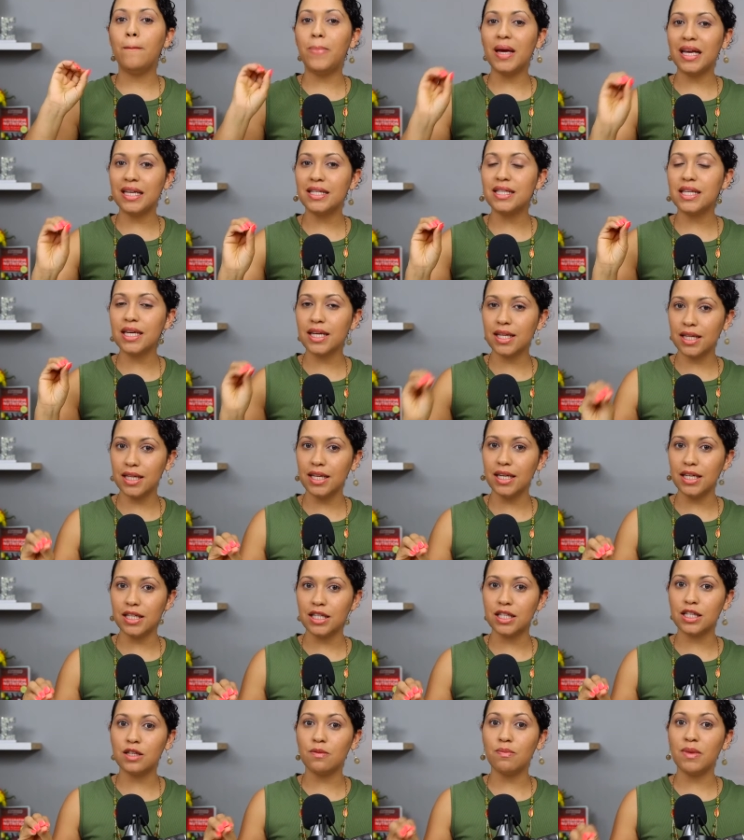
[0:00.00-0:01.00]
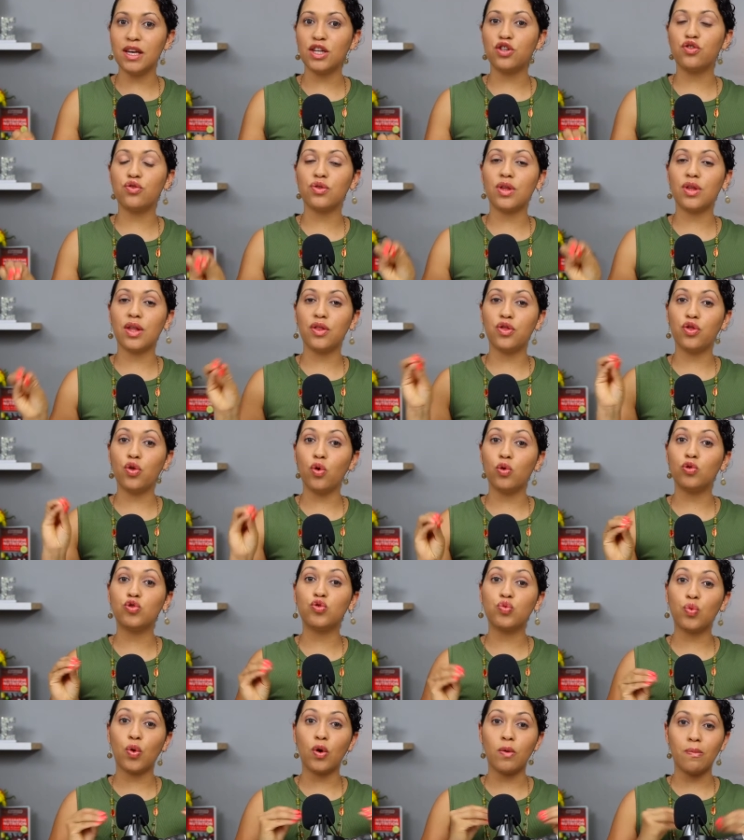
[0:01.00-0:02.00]
basic needs to make sure that
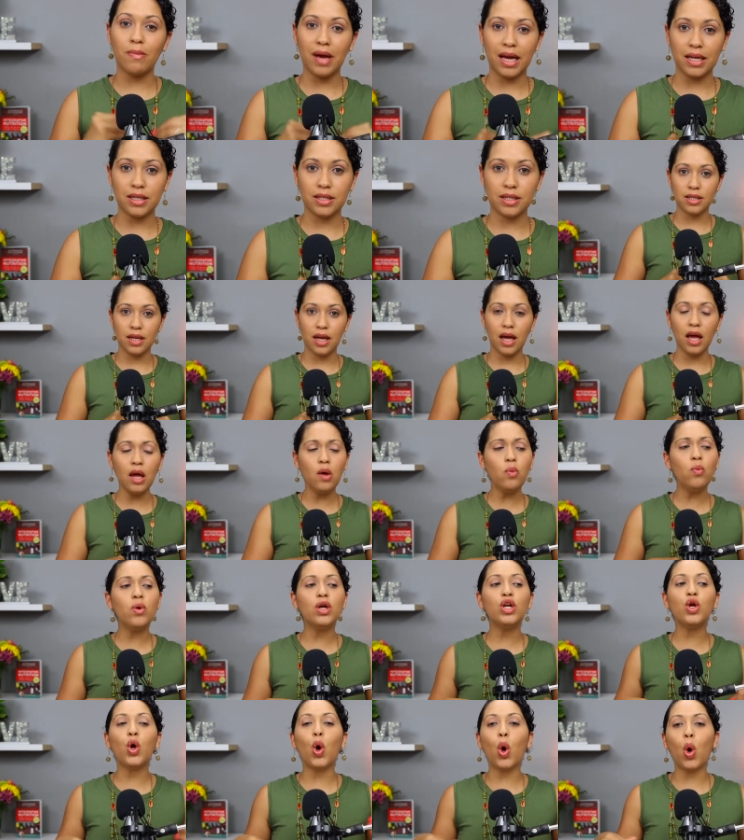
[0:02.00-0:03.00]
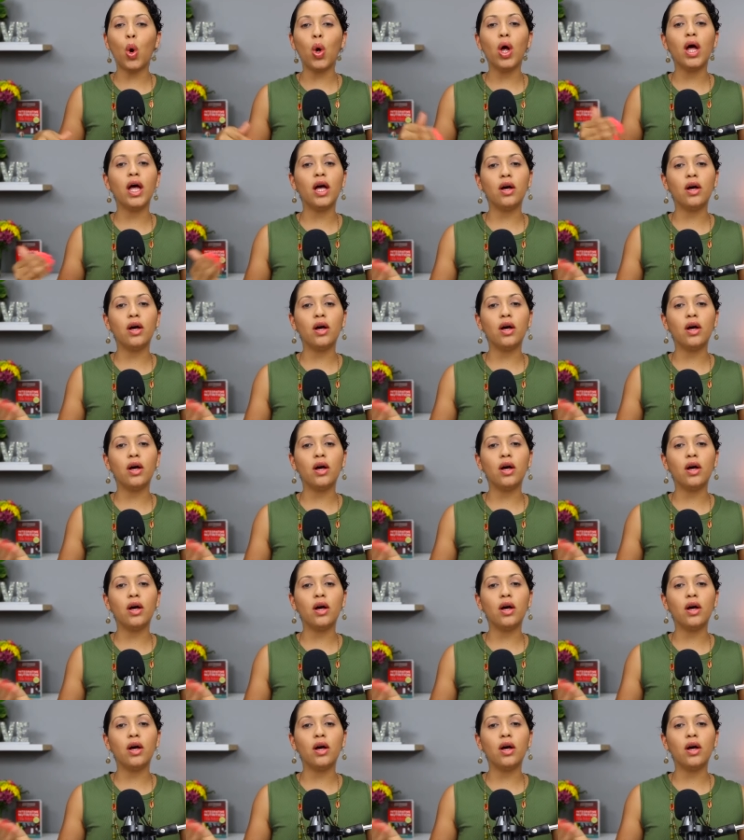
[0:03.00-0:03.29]
those were met. And when all